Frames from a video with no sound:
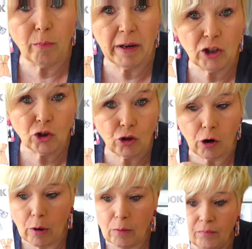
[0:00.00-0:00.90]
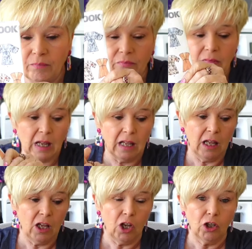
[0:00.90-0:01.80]
beach throw on.
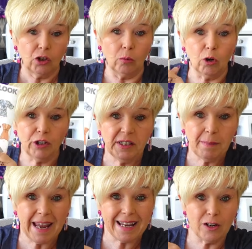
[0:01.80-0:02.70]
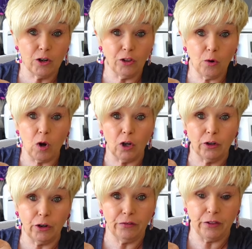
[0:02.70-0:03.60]
So I'm going to make another one
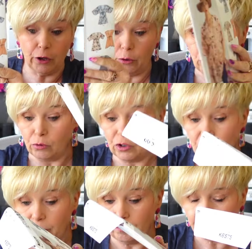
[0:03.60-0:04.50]
of those.